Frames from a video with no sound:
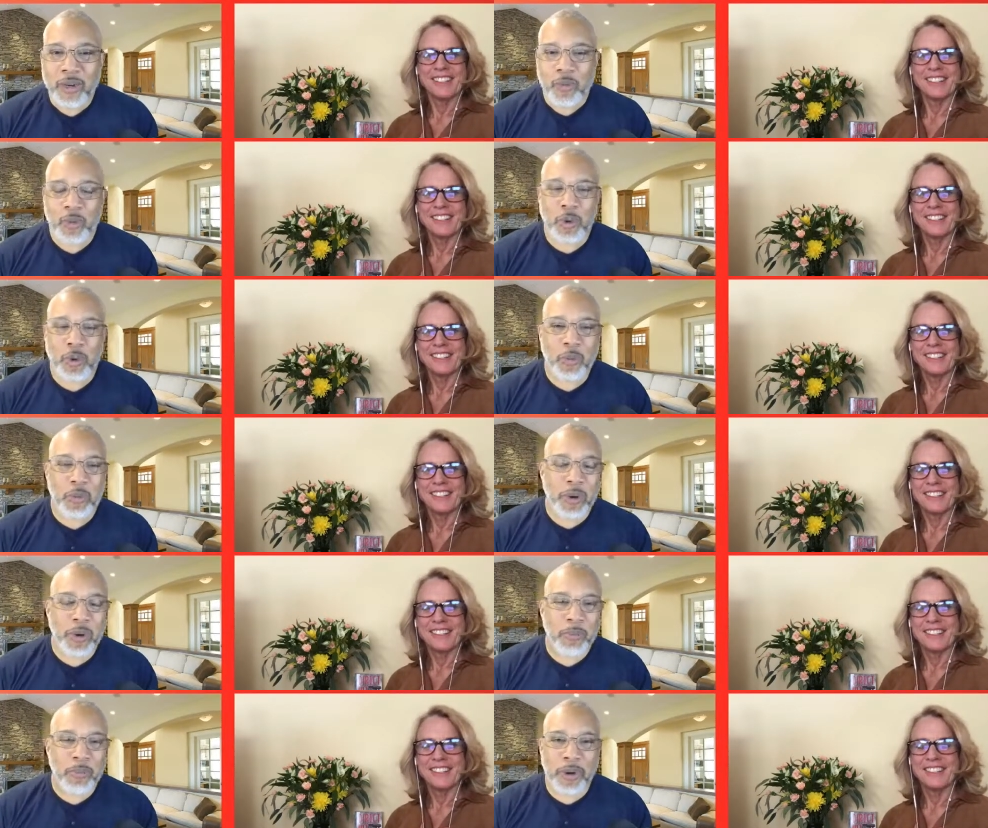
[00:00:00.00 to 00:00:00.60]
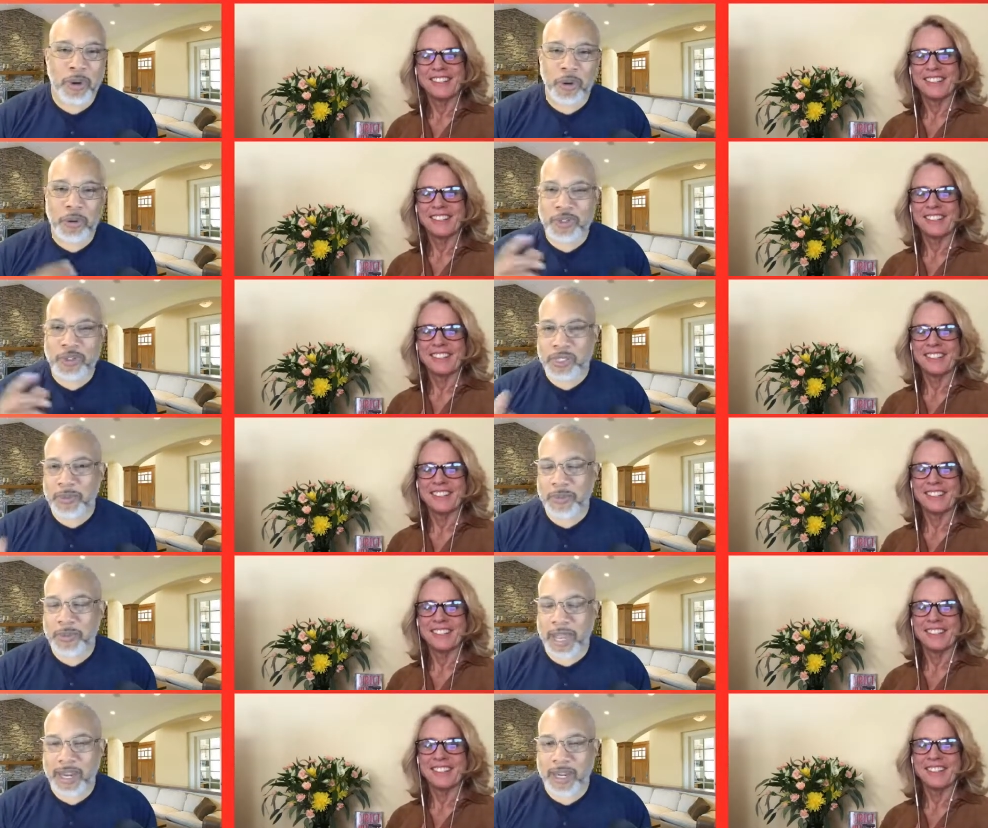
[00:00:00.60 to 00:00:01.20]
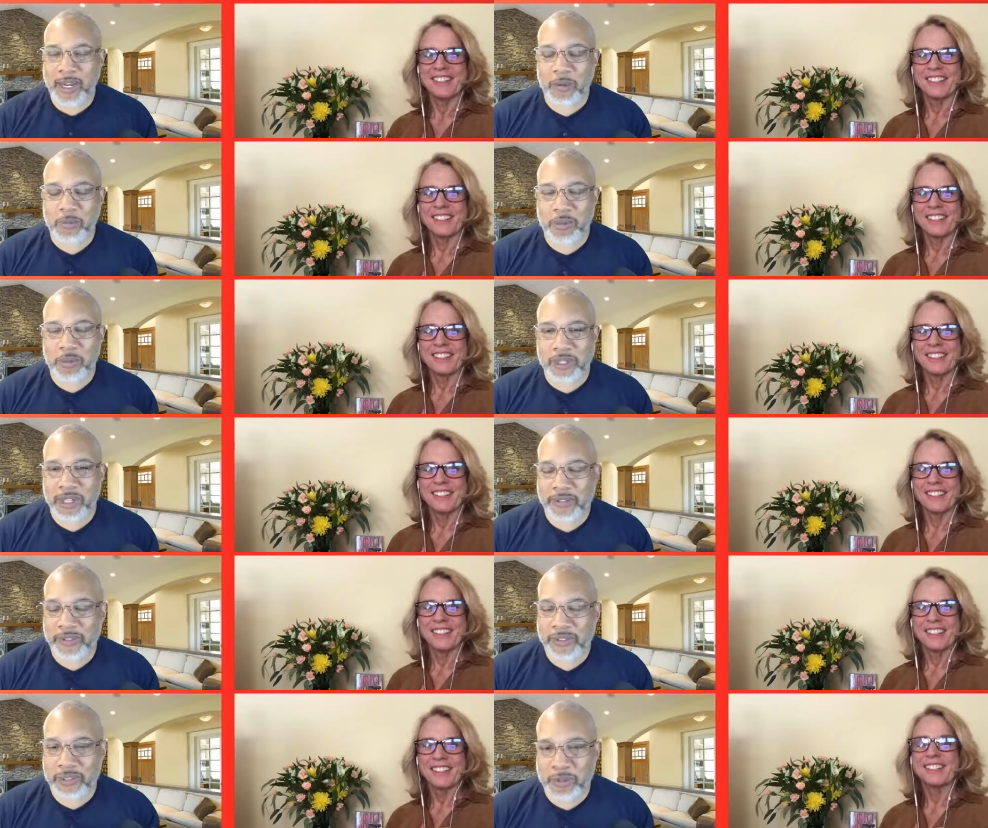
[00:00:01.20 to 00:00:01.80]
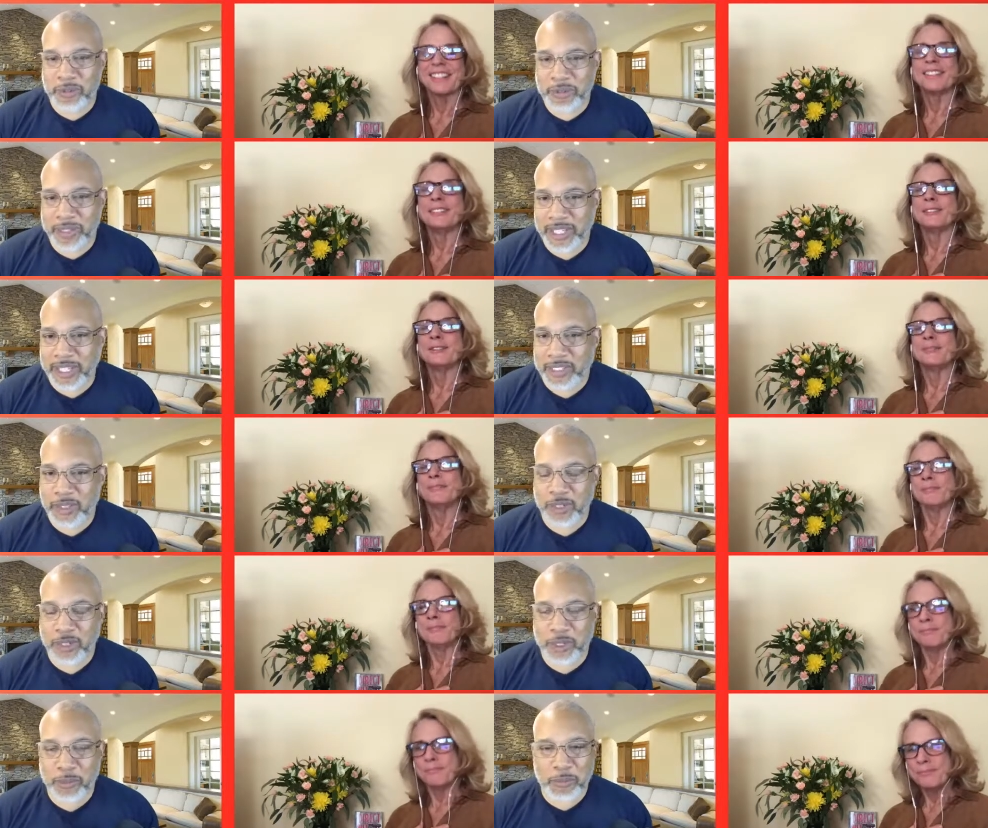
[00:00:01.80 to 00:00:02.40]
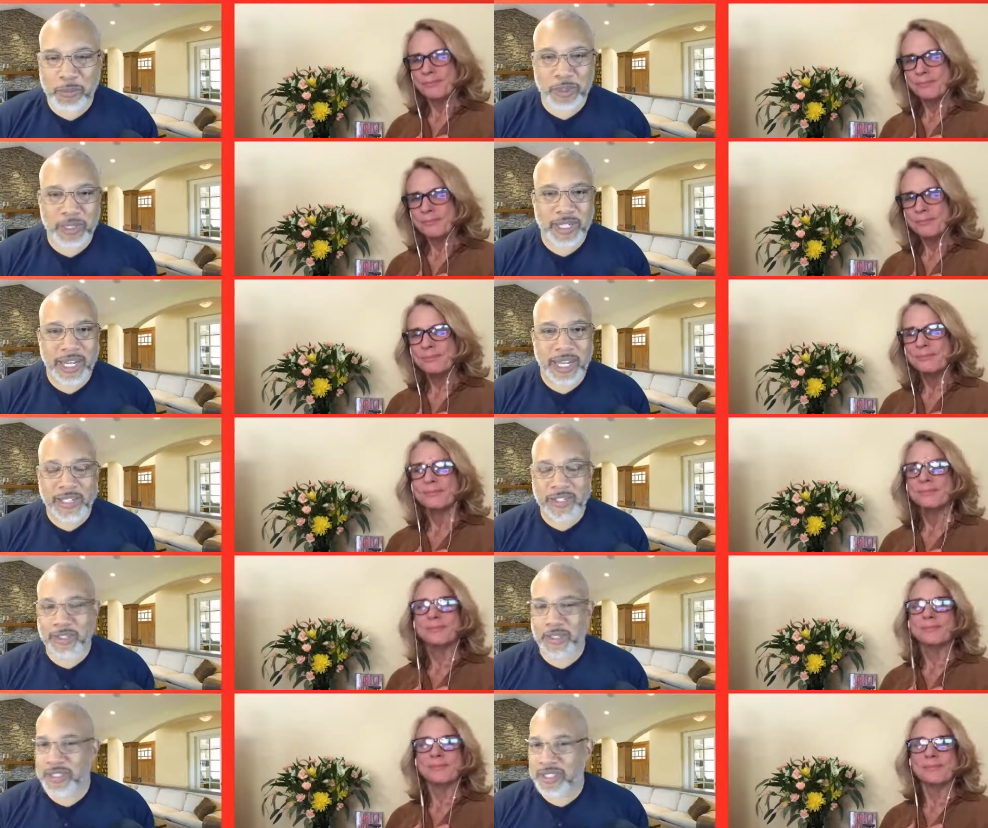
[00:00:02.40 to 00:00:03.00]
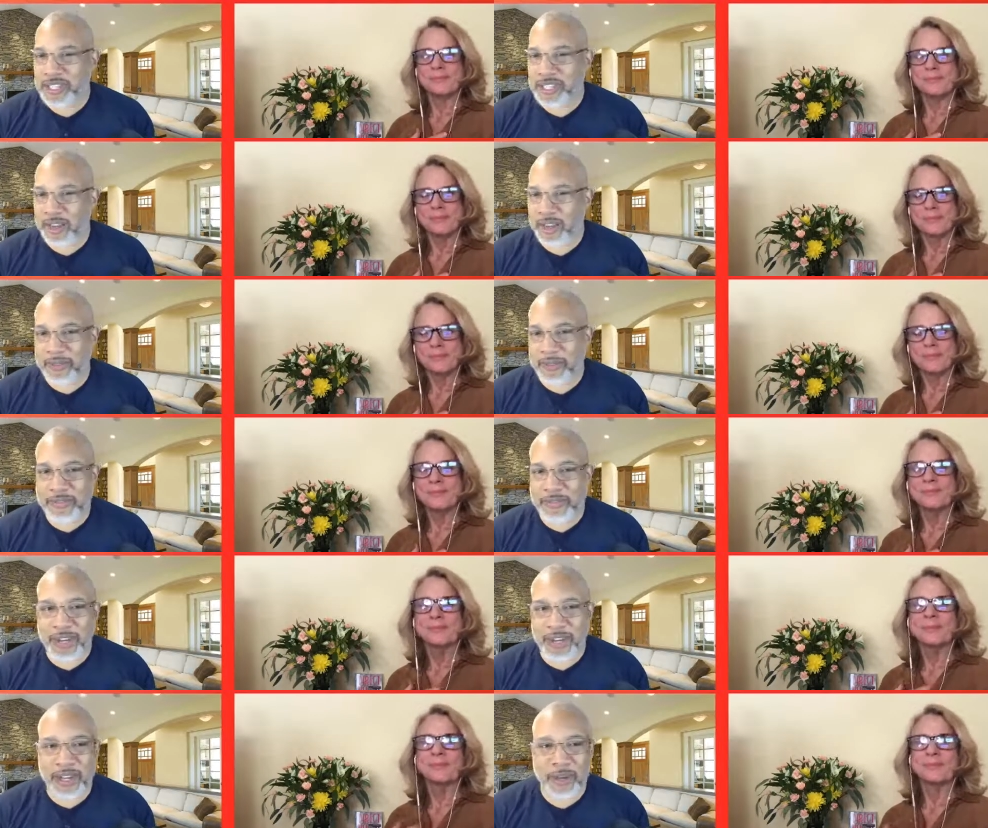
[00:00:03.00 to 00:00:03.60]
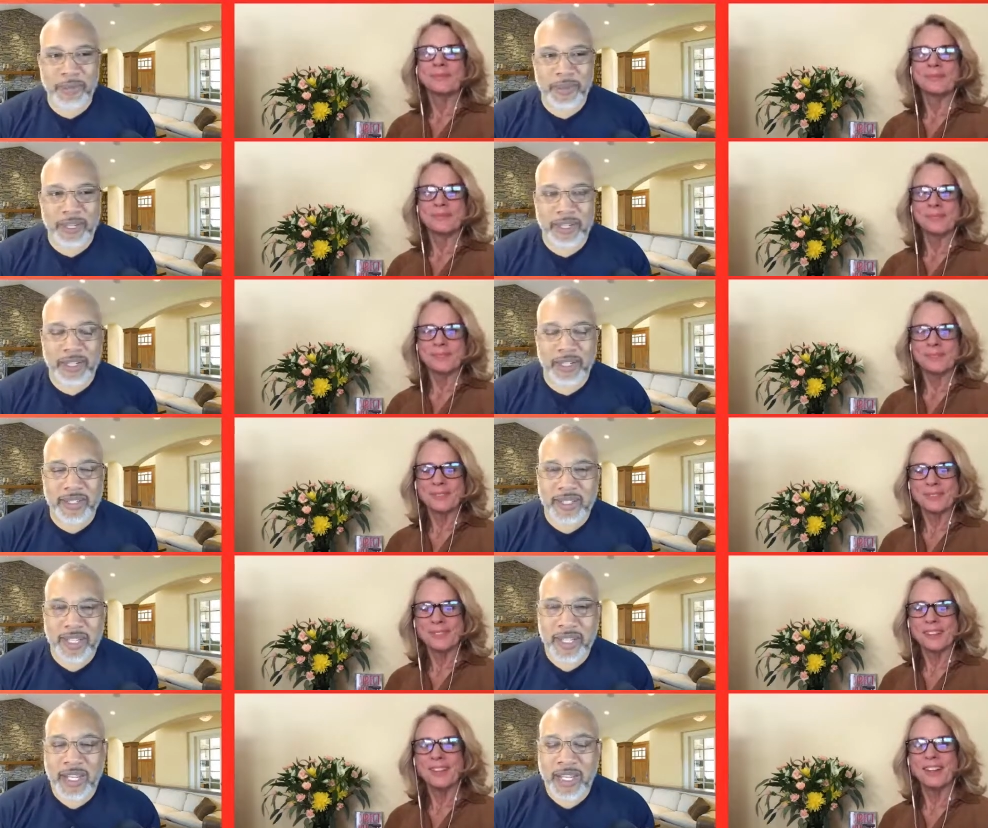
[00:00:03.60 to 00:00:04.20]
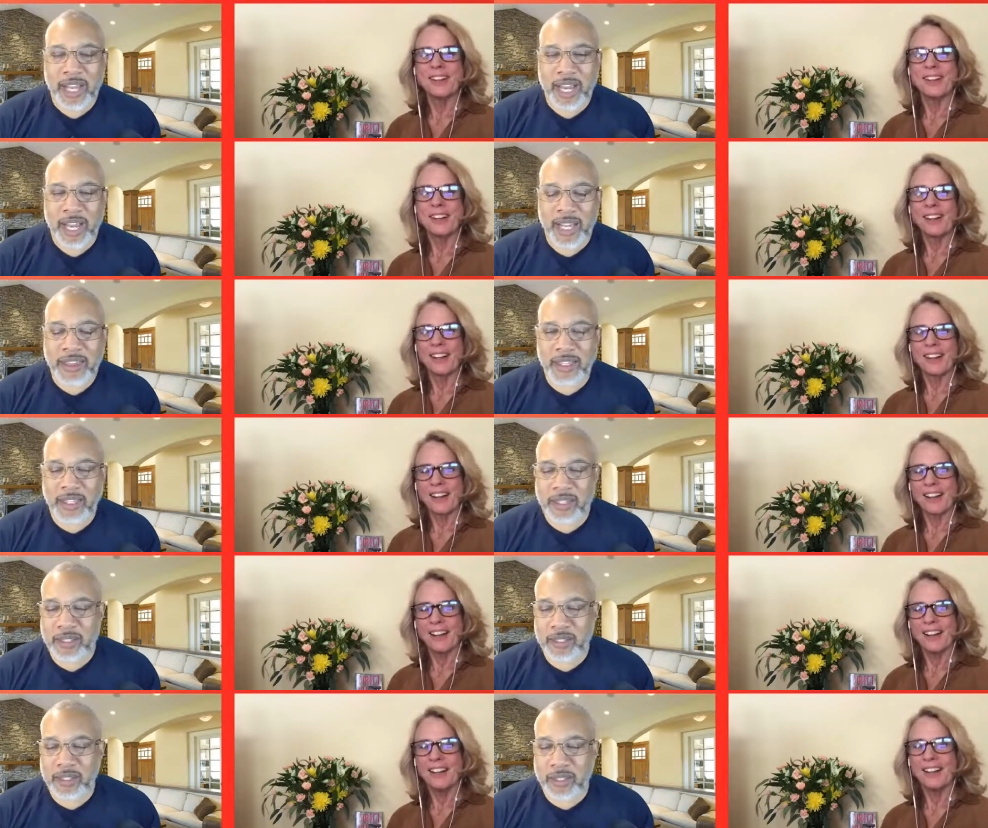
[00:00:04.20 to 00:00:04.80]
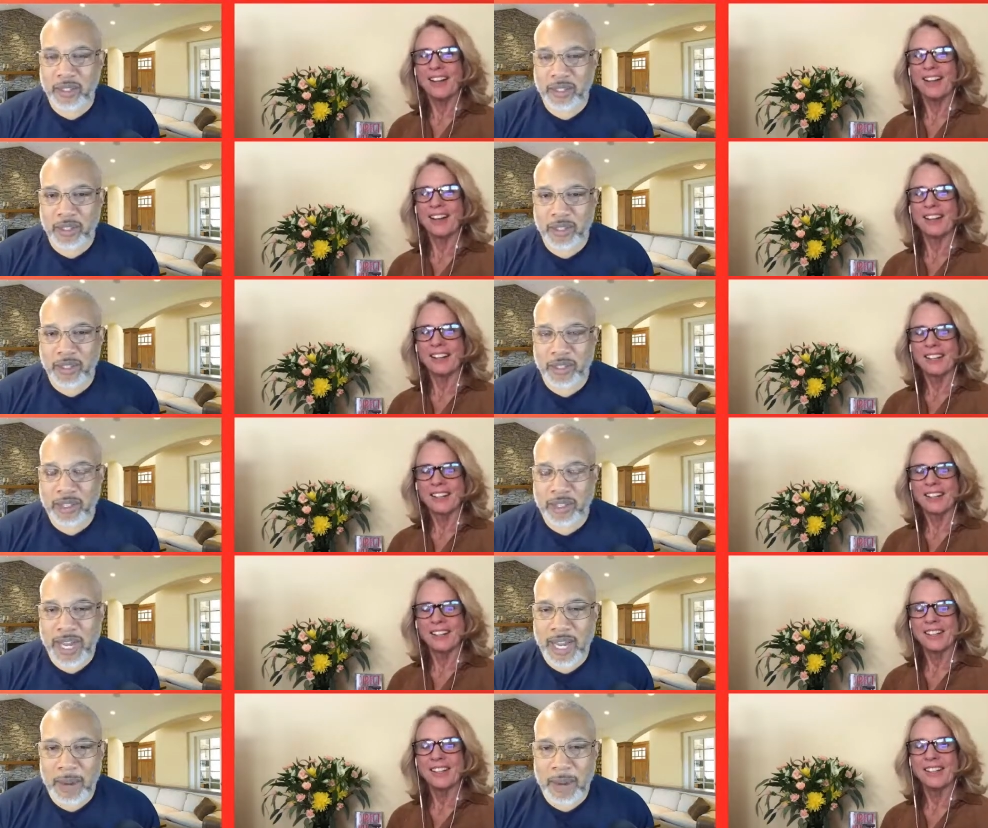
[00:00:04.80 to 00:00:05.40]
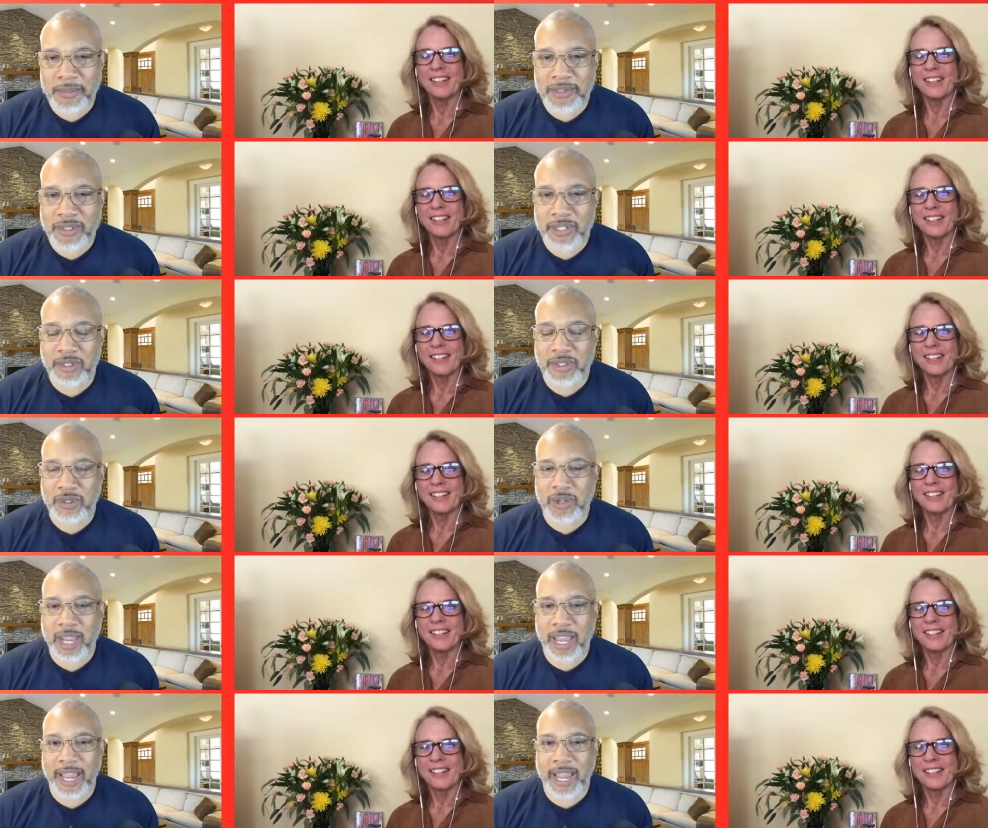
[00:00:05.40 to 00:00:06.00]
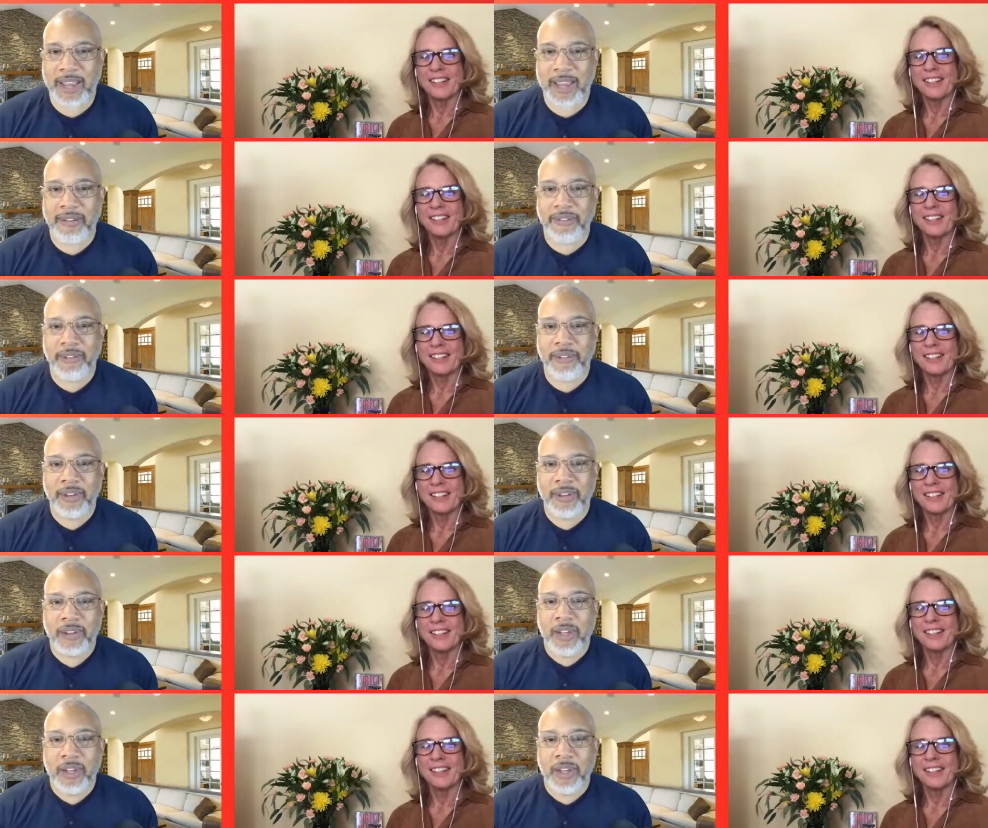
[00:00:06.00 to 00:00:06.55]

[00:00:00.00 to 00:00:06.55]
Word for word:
Speaker 1: We'll we'll post this back up. We'll give you some links so you can put it out yourself uh, because I think the, the, the comments that you have